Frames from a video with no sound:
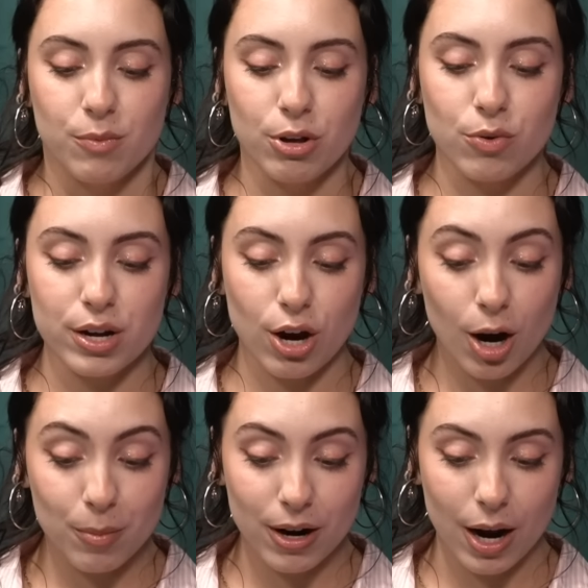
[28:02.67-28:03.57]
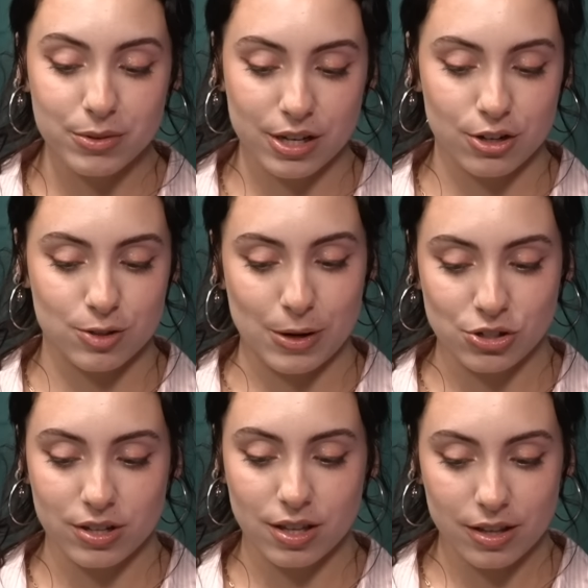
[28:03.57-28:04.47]
real quick, Harper, I was at your
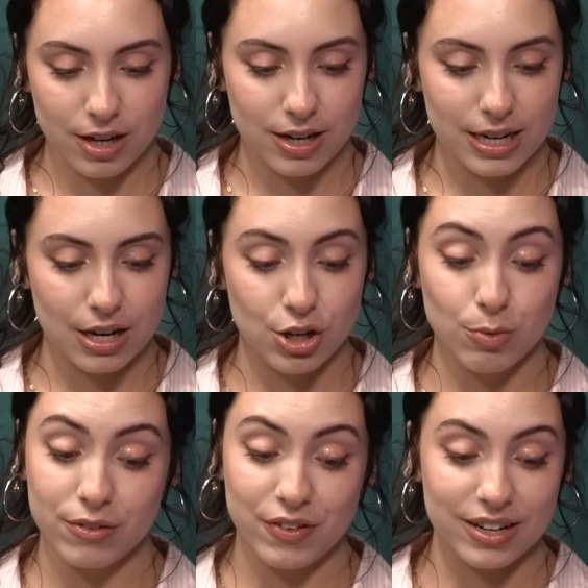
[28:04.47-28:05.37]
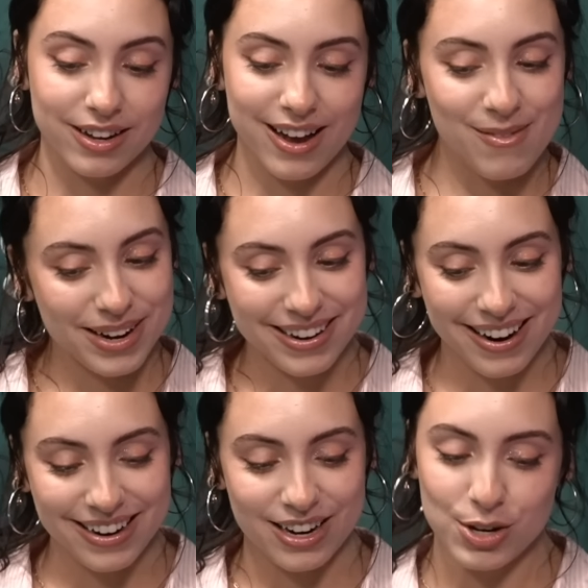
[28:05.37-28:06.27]
special at the Lyric, and you oh were my god. oh my
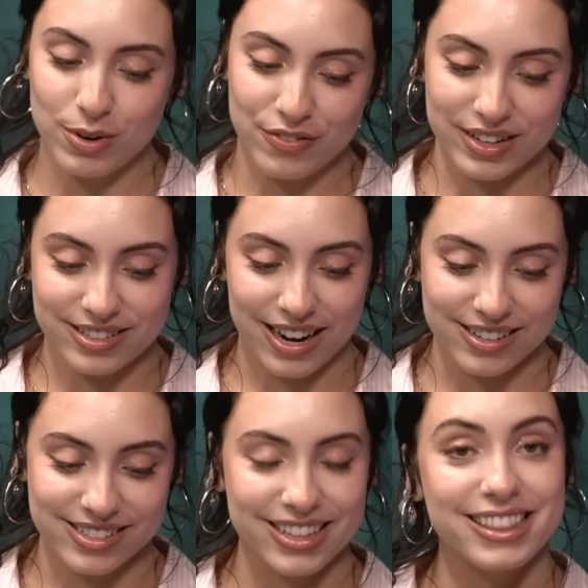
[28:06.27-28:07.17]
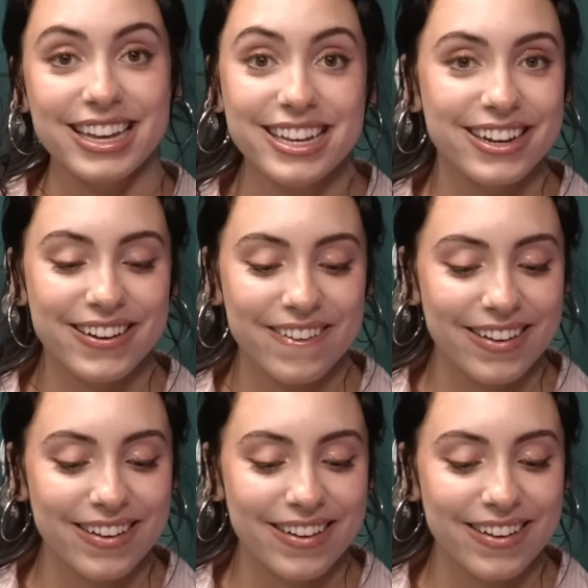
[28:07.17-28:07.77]
god, and you were fantastic. Thank you.